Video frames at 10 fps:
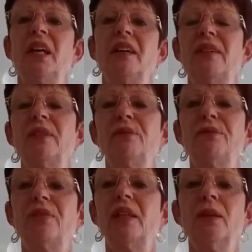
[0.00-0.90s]
I found the
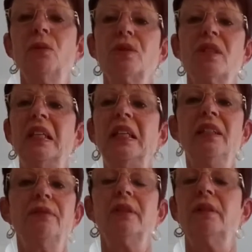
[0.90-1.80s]
filling wasn't
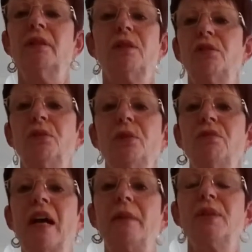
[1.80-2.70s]
even through the
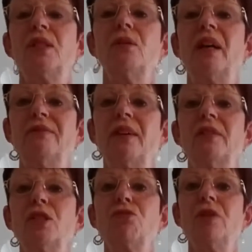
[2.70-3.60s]
wrap. So I found
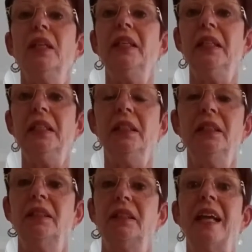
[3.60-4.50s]
this really
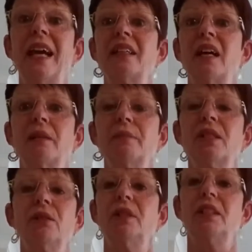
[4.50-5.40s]
easy and
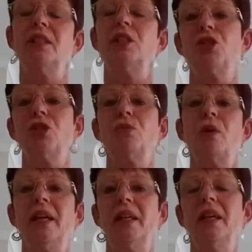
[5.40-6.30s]
absolutely delicious
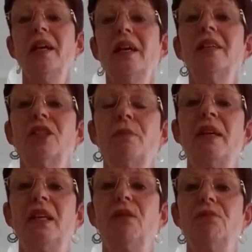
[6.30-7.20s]
way to
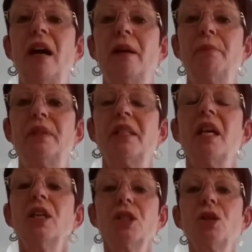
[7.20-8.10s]
make wraps.
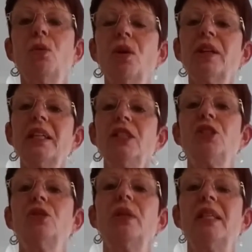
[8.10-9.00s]
So what I
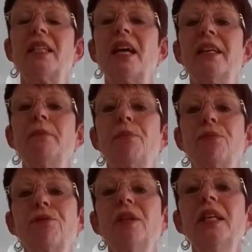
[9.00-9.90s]
do is I
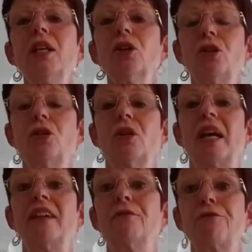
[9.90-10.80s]
pre-cook
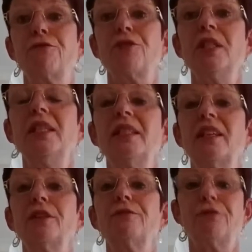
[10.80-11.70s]
and freeze
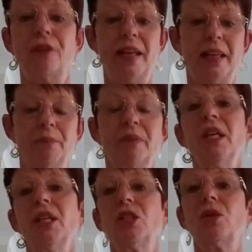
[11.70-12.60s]
the filling.
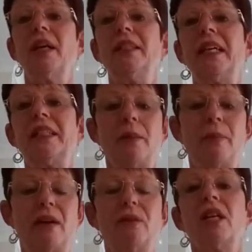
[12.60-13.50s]
So I get
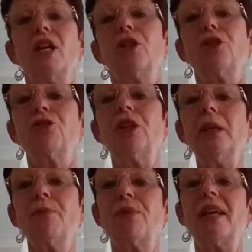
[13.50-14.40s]
about
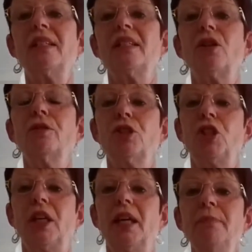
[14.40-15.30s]
3 breasts of
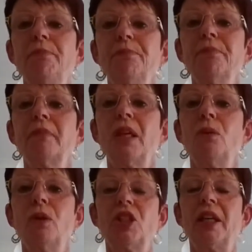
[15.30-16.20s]
chicken,
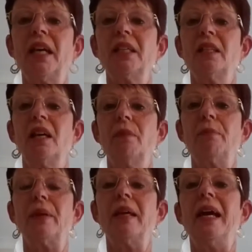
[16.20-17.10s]
which I cut
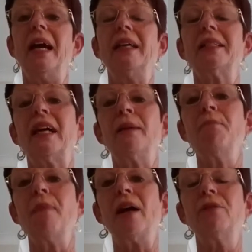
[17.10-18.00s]
up, and I
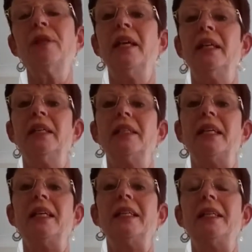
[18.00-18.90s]
marinate
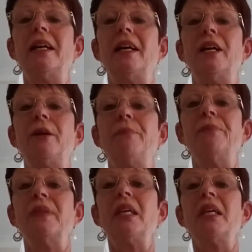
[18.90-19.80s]
in
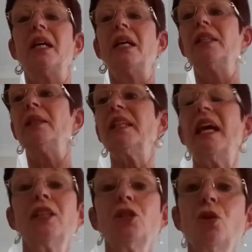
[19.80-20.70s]

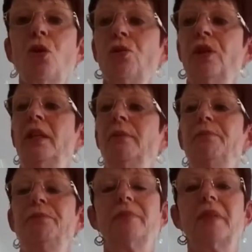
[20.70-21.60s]
tandoori
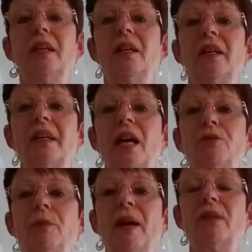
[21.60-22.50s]

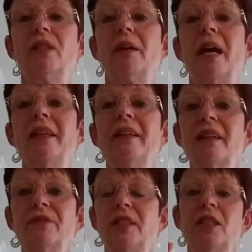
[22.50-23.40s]
curry powder. I
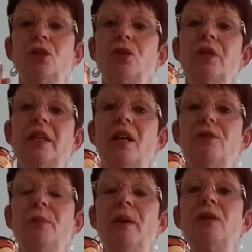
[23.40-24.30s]
love tandoori
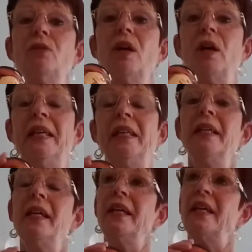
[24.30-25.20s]
curry powder
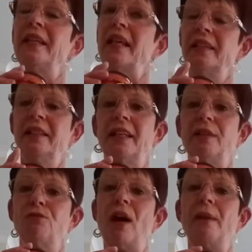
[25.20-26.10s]
in anything
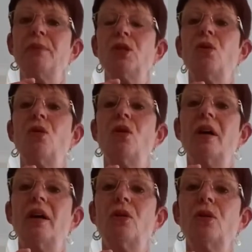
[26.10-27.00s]
like wraps
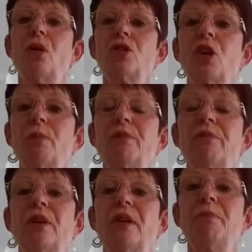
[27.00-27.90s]
or on top of
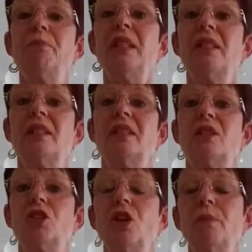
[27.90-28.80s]
pizzas,
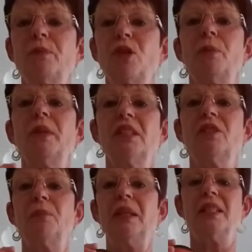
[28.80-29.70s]
the toppings
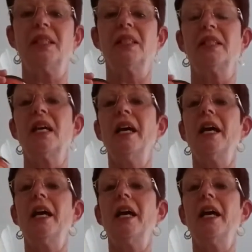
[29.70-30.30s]
of pizzas.